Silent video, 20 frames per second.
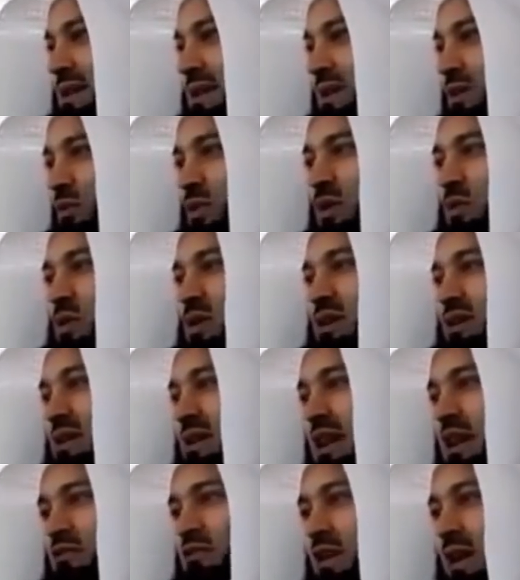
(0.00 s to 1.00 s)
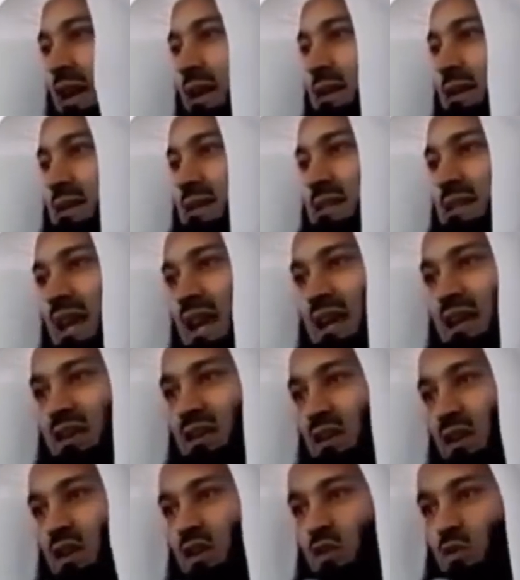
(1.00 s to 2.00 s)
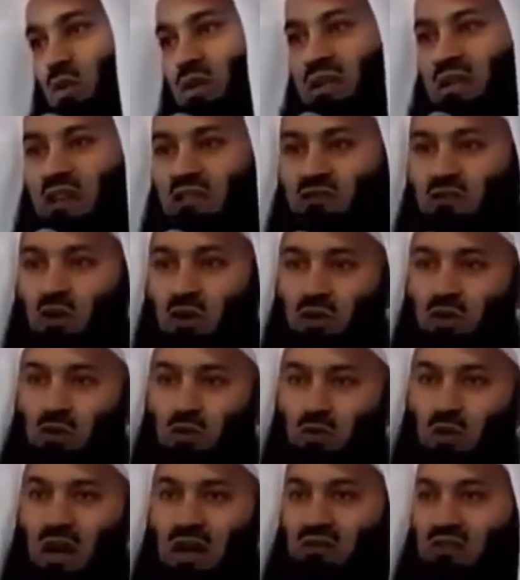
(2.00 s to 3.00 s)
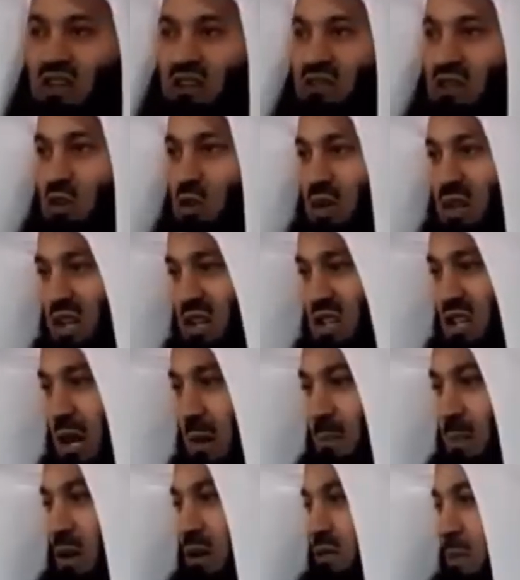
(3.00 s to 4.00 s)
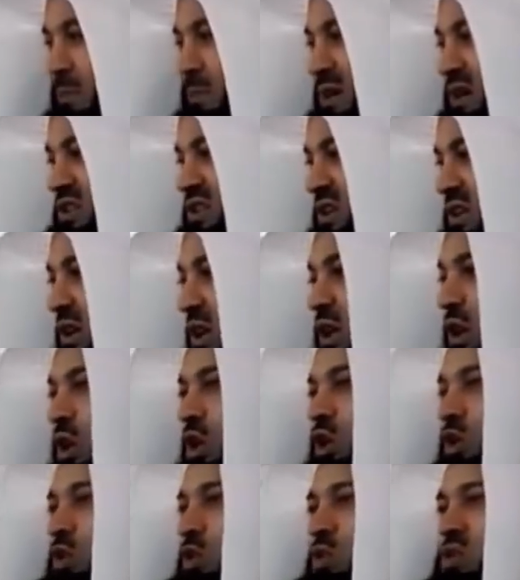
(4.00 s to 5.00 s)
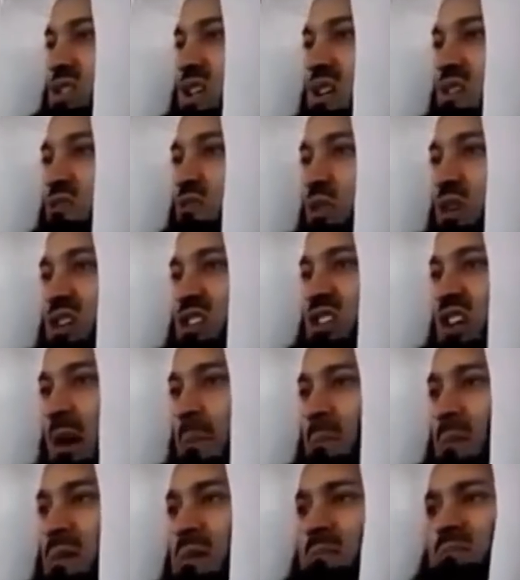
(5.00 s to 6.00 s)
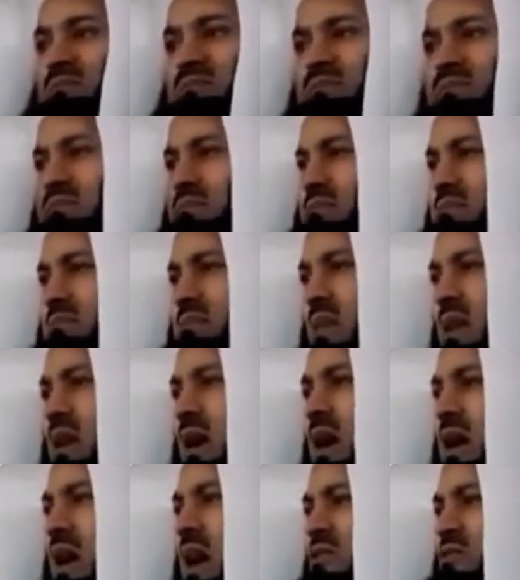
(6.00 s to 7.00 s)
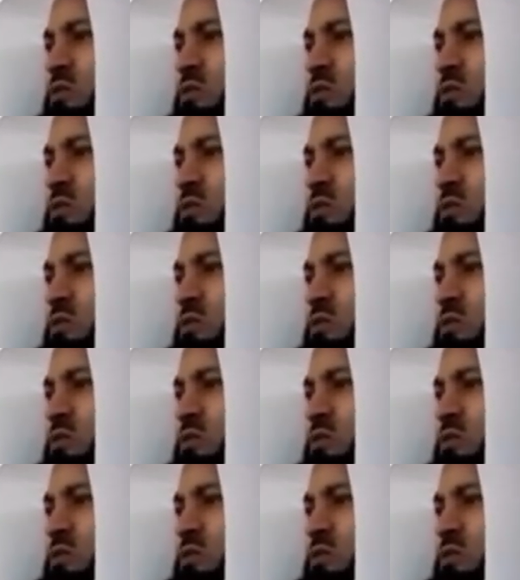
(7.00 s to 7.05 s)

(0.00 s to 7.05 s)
We will never understand what they've gone through. I've given you an example of a person losing, for example, a loved